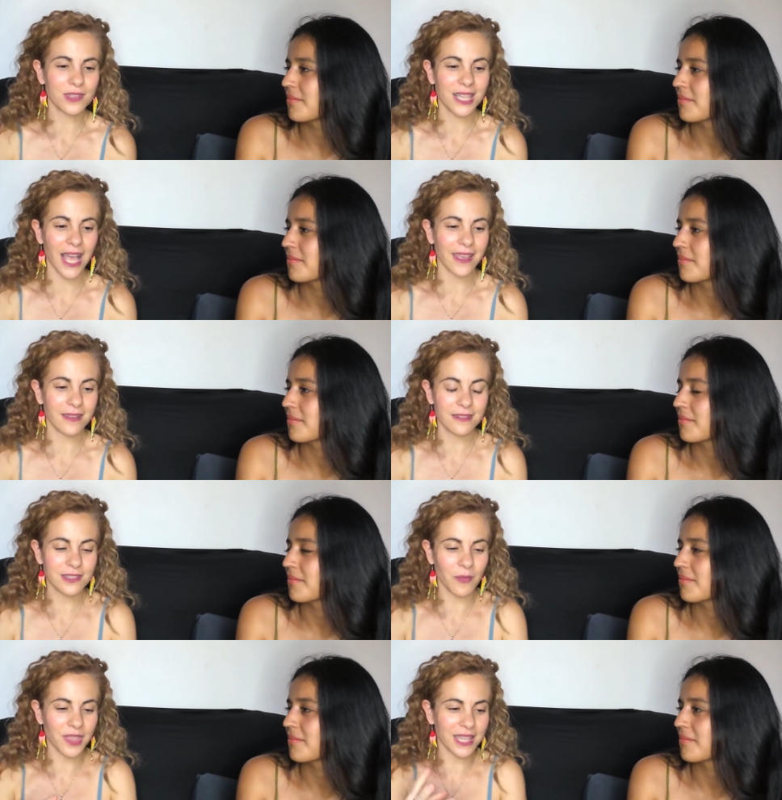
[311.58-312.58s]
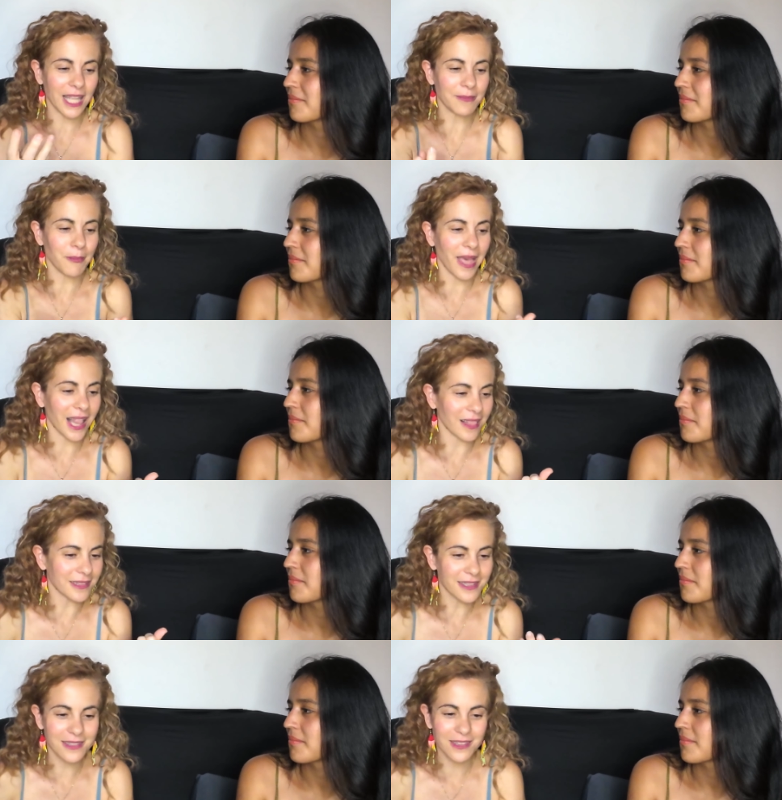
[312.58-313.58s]
Speaker 1: is like something that
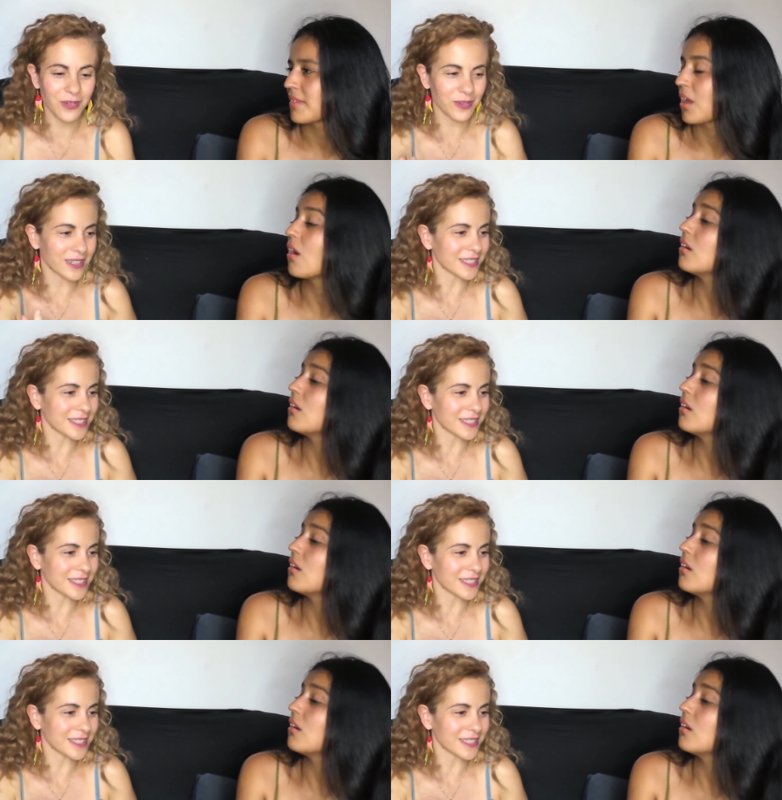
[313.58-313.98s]
melts, or